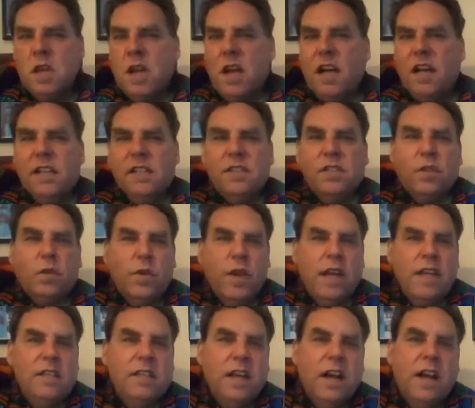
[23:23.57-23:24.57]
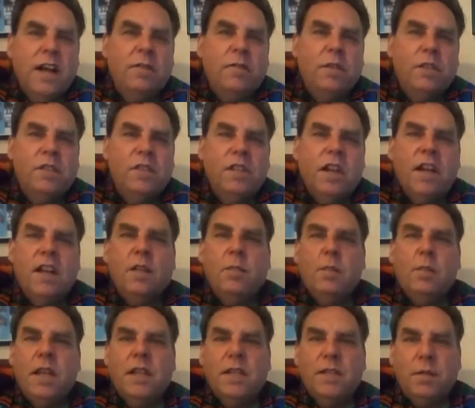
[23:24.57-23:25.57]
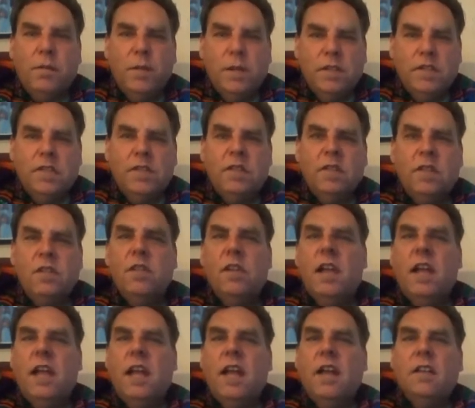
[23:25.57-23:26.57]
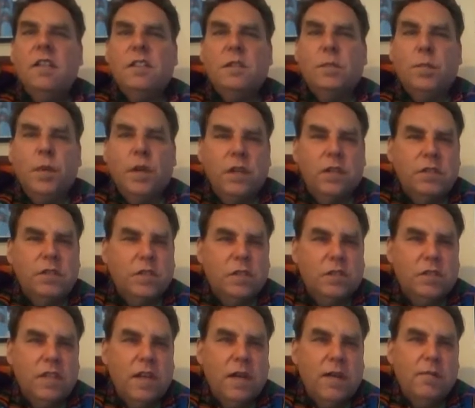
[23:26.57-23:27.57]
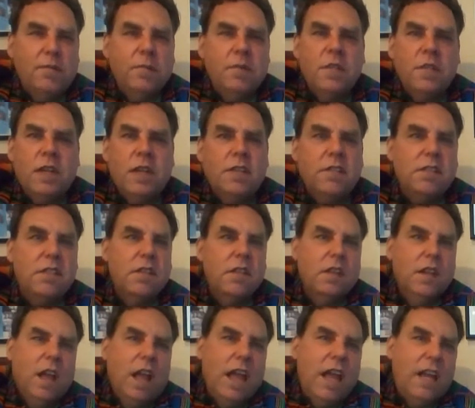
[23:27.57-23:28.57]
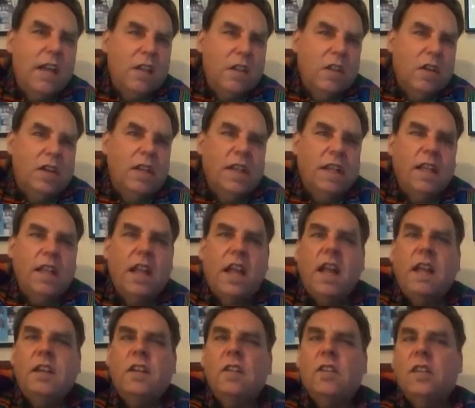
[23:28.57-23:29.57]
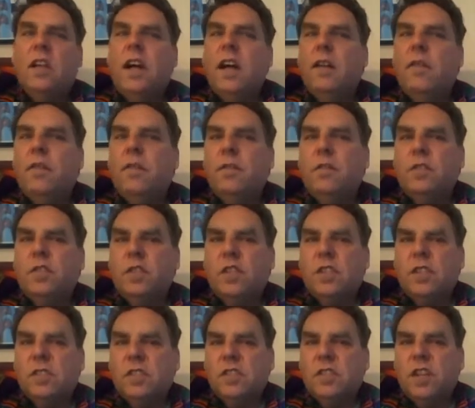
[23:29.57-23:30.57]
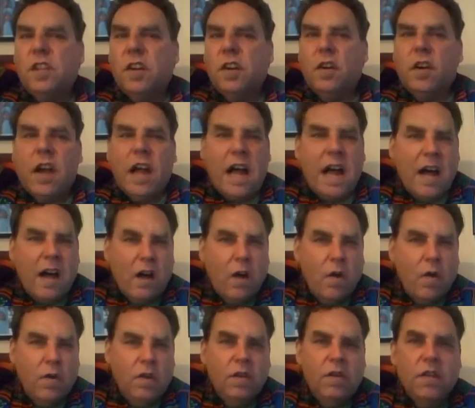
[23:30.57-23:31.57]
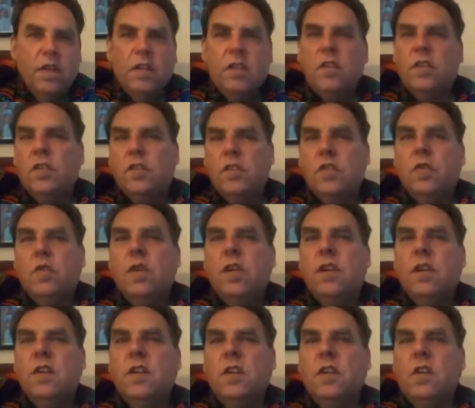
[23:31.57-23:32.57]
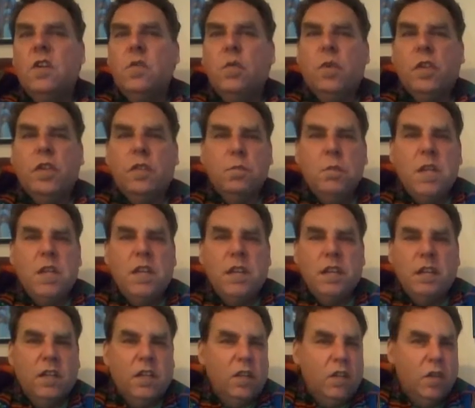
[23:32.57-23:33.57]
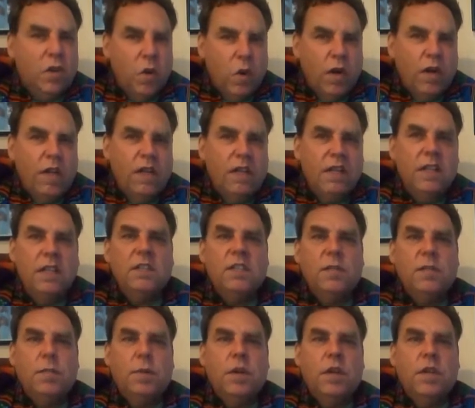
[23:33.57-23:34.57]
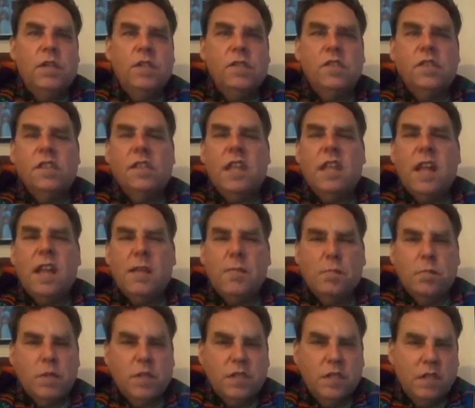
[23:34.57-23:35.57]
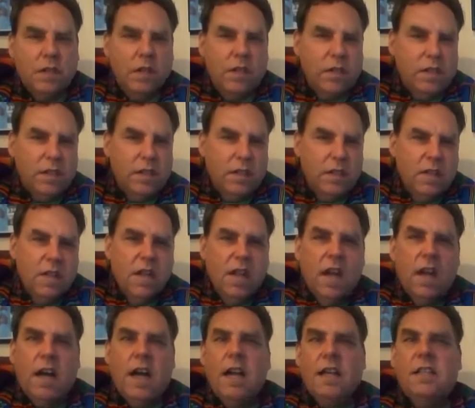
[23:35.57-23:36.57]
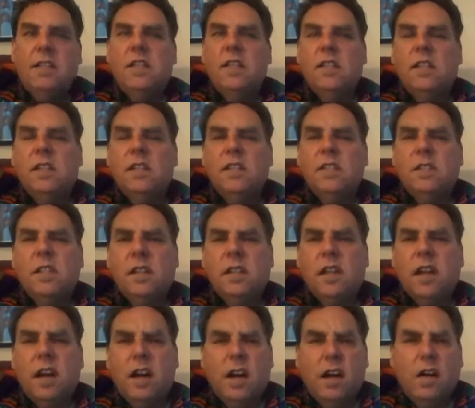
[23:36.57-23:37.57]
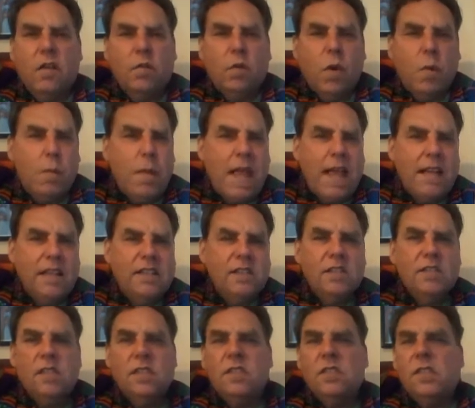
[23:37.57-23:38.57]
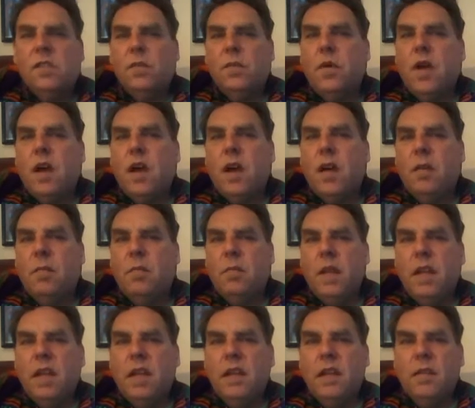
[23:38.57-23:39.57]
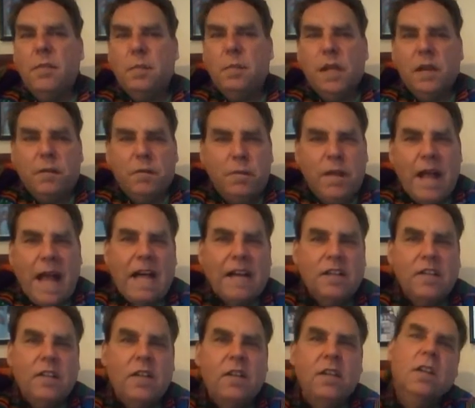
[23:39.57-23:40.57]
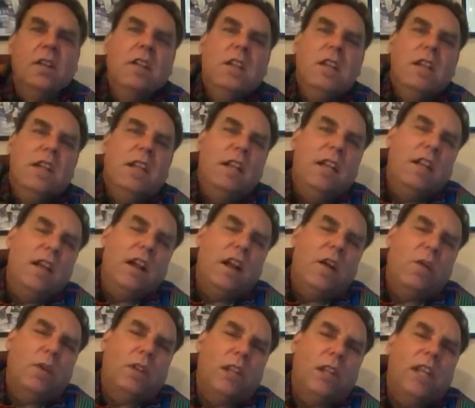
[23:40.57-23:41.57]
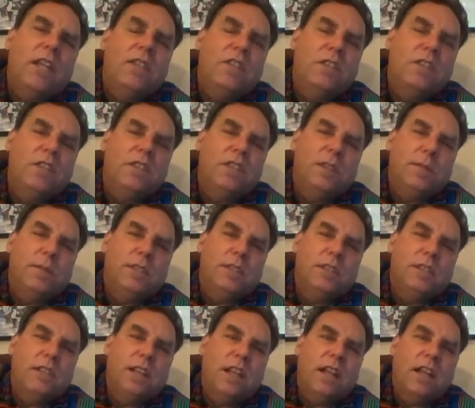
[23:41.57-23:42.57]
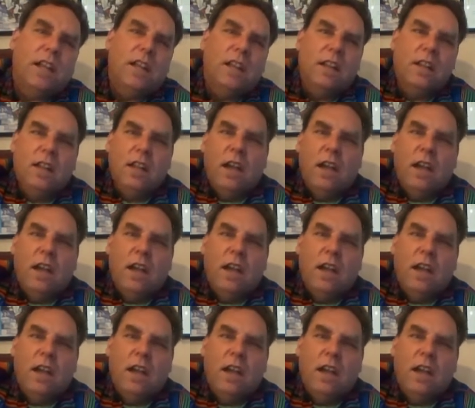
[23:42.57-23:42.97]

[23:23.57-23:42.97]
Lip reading: It's a great time for studying metaphysical and spiritual subjects and looking at your life to consider how you're doing with meeting your needs spiritually and materially. Idealistic romanticism may be a factor in our relationships today.